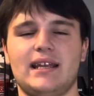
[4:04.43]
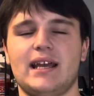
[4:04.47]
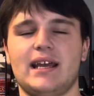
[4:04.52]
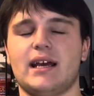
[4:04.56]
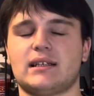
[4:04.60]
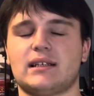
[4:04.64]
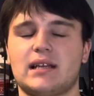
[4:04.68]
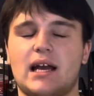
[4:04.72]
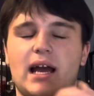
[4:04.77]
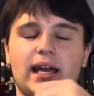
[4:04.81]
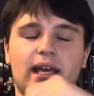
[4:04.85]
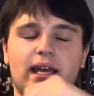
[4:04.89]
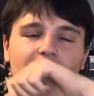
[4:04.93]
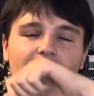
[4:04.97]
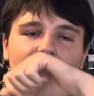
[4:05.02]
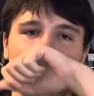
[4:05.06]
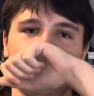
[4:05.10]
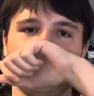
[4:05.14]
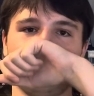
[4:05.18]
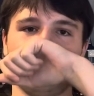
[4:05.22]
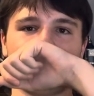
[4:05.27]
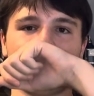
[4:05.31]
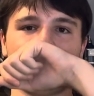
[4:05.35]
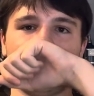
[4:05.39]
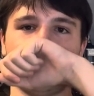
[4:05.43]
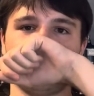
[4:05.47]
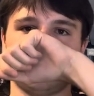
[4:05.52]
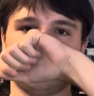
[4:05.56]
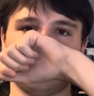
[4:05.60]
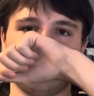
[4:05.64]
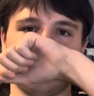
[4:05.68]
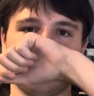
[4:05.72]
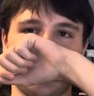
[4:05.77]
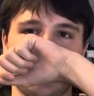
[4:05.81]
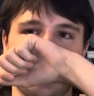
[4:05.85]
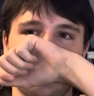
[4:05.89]
yes, I can attest
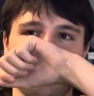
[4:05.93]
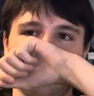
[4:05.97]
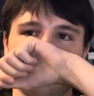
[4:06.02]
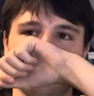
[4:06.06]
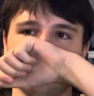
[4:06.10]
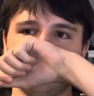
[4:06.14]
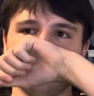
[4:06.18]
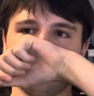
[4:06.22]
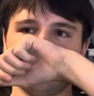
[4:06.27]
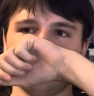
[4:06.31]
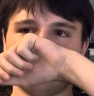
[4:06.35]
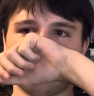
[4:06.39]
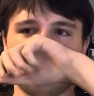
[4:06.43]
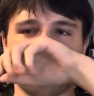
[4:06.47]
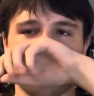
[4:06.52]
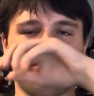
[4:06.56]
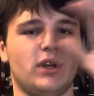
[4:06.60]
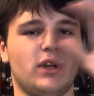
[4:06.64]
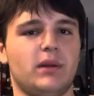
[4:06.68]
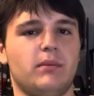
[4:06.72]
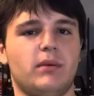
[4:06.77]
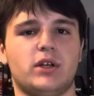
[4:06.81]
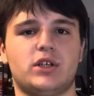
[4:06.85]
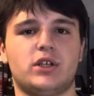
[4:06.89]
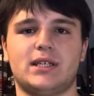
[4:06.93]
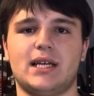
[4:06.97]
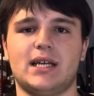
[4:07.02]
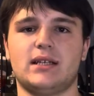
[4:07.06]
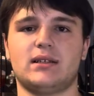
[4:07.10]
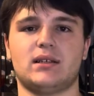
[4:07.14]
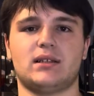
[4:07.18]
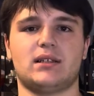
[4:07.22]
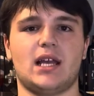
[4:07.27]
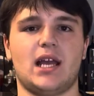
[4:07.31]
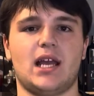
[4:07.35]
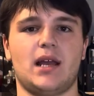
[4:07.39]
to that. Pretty much stays
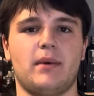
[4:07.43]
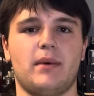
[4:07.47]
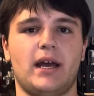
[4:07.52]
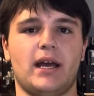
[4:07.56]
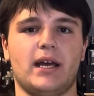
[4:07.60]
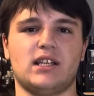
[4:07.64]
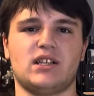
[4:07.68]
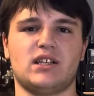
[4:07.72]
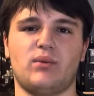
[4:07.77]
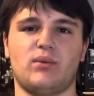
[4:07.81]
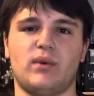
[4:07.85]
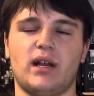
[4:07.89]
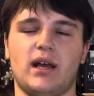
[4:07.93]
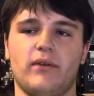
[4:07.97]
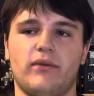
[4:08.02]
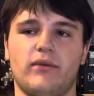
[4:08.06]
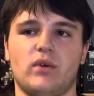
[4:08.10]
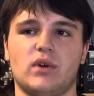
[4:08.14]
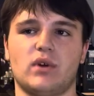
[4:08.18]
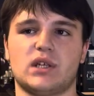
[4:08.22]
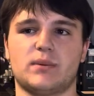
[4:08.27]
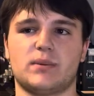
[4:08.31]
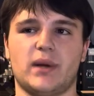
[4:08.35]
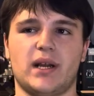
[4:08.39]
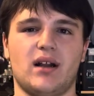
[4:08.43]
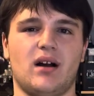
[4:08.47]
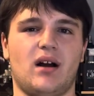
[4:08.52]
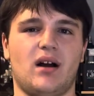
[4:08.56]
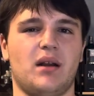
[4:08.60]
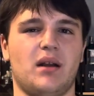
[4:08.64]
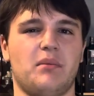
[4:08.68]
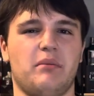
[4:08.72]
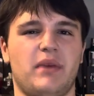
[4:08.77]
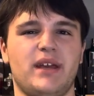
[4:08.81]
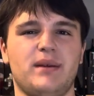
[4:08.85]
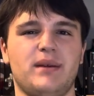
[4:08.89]
the same as when I first sprayed it
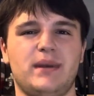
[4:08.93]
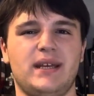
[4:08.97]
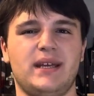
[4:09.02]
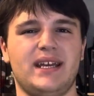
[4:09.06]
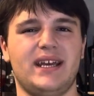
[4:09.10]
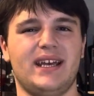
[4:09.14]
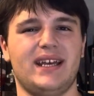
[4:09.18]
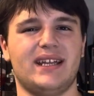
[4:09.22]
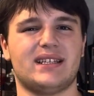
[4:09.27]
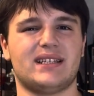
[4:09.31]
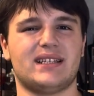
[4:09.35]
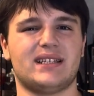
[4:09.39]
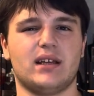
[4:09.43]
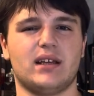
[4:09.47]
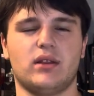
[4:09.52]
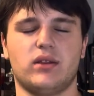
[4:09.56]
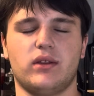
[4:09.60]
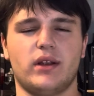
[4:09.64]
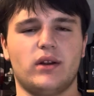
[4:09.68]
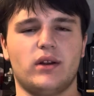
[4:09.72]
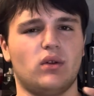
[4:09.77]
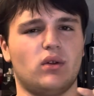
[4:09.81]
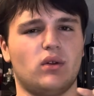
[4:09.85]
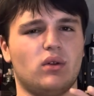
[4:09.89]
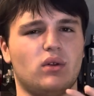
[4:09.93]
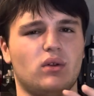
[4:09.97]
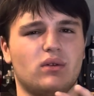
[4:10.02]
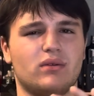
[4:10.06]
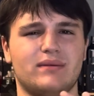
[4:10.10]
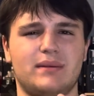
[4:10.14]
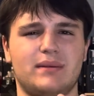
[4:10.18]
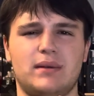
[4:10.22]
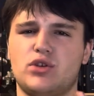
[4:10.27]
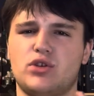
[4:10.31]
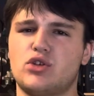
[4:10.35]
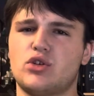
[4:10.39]
on. Maybe it's a
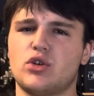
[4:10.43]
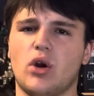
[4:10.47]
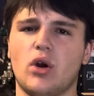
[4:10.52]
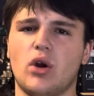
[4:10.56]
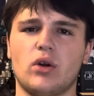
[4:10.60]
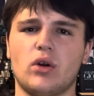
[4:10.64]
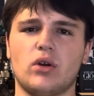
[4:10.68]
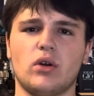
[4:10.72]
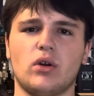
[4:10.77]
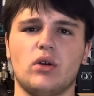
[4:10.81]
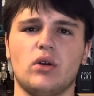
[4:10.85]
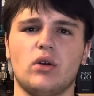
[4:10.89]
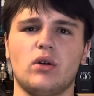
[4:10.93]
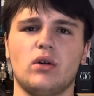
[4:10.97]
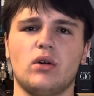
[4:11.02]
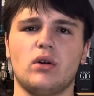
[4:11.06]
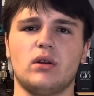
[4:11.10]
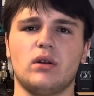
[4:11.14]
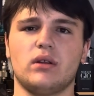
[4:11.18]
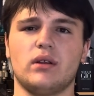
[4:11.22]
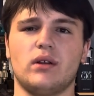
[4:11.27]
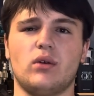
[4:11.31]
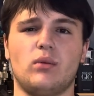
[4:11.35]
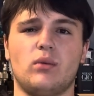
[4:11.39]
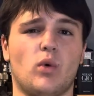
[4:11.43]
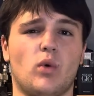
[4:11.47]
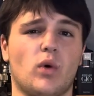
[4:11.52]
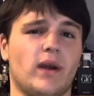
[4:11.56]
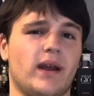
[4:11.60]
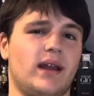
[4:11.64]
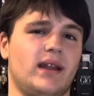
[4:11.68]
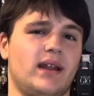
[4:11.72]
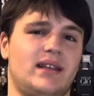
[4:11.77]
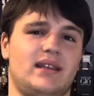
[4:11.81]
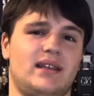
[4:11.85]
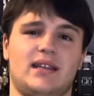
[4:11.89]
little darker, a little
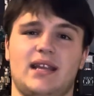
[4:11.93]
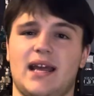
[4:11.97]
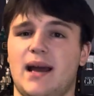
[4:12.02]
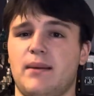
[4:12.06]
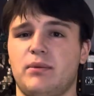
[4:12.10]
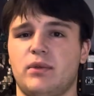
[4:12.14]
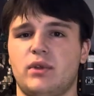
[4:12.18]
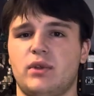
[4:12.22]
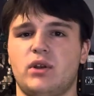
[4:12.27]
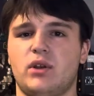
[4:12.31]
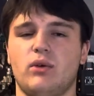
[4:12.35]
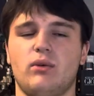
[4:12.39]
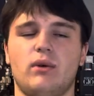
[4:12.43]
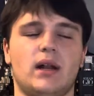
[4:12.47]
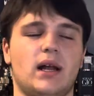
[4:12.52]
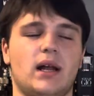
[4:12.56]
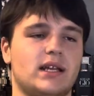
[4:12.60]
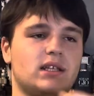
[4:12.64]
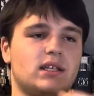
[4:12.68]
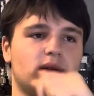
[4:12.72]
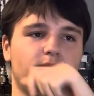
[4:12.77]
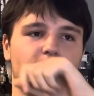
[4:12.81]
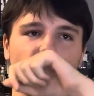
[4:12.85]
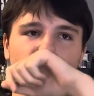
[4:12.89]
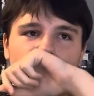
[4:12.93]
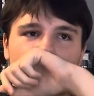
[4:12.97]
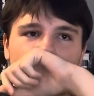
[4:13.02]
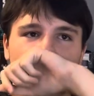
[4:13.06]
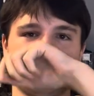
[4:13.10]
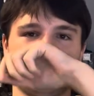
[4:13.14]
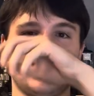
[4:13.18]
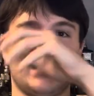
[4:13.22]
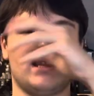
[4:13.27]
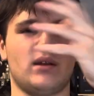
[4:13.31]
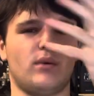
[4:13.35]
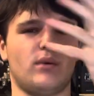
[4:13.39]
more depth to it, I suppose you could
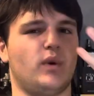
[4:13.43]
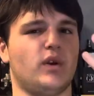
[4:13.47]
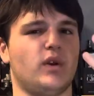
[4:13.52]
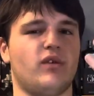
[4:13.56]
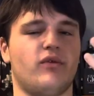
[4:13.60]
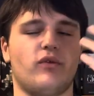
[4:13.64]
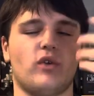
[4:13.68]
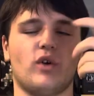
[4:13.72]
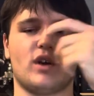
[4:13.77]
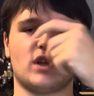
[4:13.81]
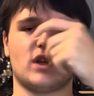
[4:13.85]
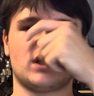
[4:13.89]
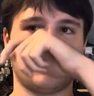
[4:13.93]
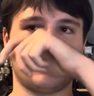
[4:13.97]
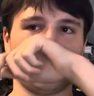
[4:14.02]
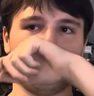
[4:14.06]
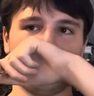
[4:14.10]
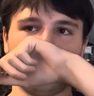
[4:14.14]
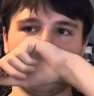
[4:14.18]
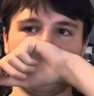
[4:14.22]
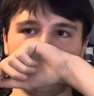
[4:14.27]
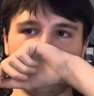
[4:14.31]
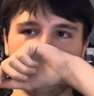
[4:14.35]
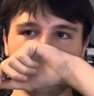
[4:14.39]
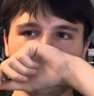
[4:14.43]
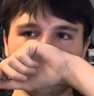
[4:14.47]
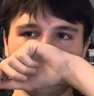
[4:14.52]
say, than when you first sprayed it on.